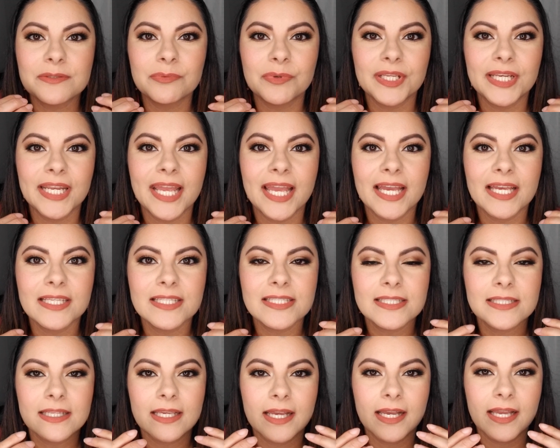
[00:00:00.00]
one
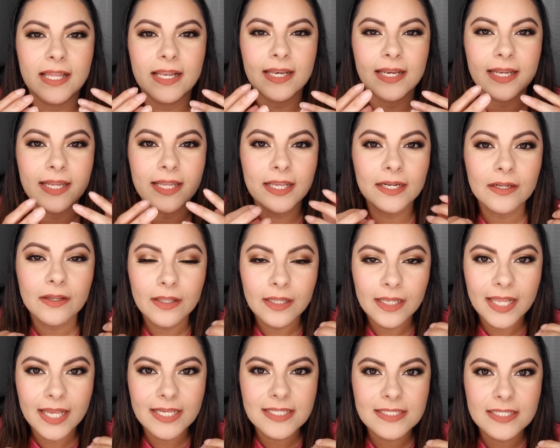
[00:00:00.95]
has a little
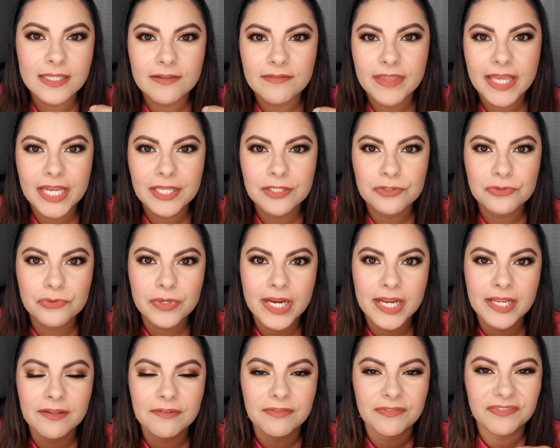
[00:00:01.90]
less of that
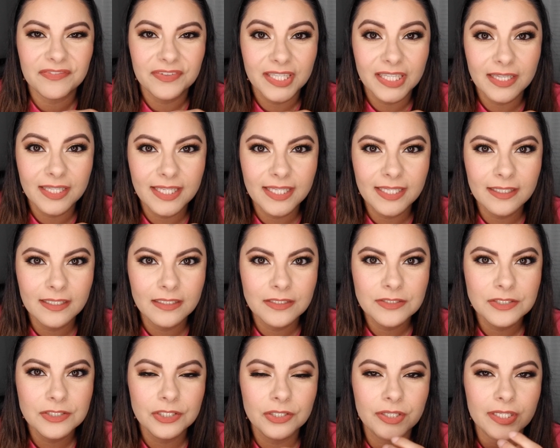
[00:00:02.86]
drying feeling,
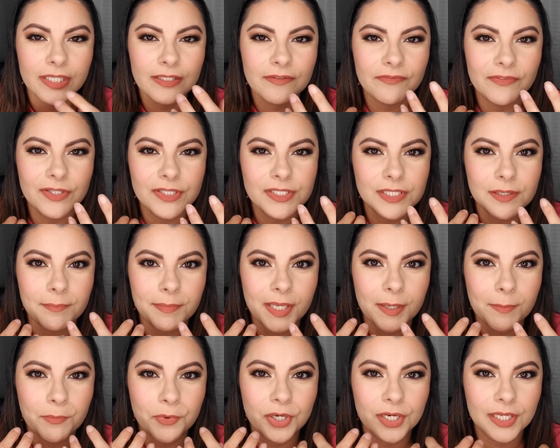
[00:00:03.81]
so it feels a
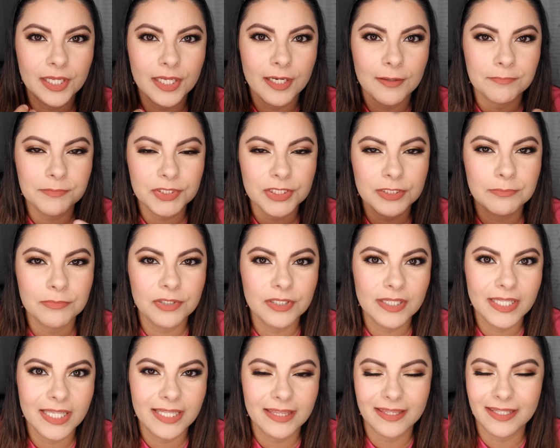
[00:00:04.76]
bit more comfortable
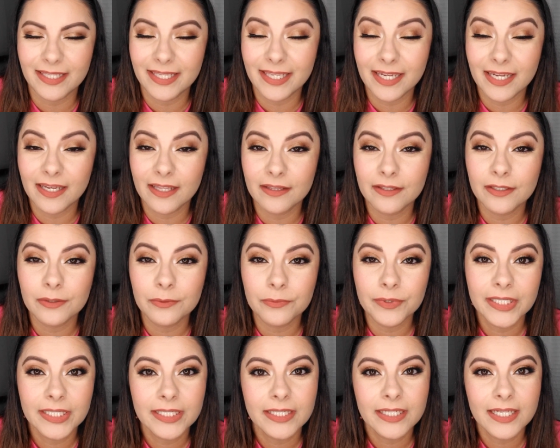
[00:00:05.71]
than the other
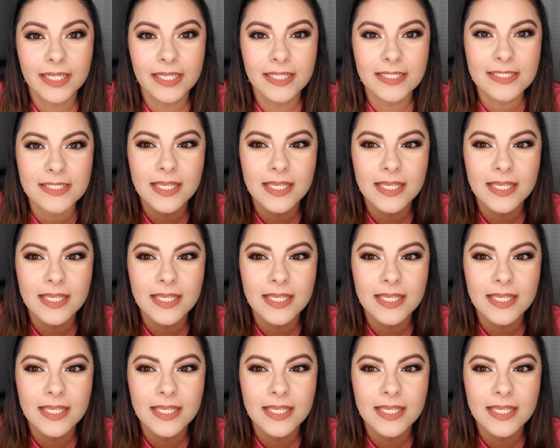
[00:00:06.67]
one does.